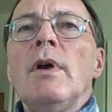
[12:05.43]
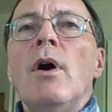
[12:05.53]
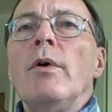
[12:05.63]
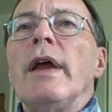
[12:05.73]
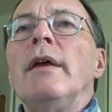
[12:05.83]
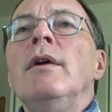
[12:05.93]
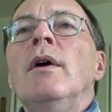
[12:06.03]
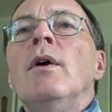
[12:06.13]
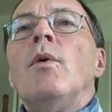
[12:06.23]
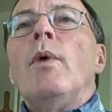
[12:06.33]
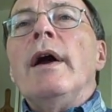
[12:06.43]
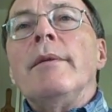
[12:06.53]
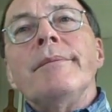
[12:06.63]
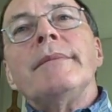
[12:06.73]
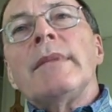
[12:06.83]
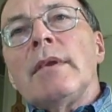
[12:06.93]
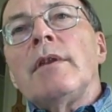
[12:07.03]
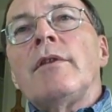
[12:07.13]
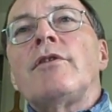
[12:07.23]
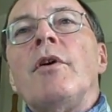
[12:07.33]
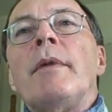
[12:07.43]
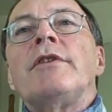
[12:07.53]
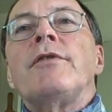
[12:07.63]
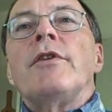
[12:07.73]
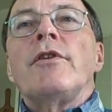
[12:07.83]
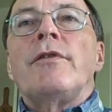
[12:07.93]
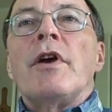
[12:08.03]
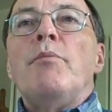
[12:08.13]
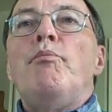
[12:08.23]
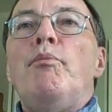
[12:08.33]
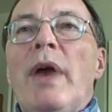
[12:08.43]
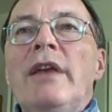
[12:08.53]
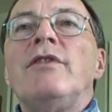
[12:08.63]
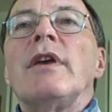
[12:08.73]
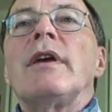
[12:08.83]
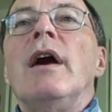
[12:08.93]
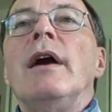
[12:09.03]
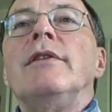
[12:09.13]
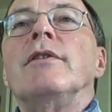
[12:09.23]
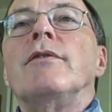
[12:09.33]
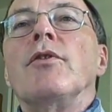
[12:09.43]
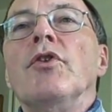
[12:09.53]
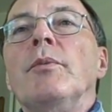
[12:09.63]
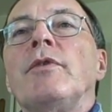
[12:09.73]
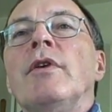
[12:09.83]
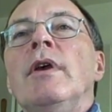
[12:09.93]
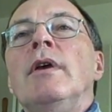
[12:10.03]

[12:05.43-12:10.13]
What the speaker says: Okay, well, so much for those very basic kinds of groups.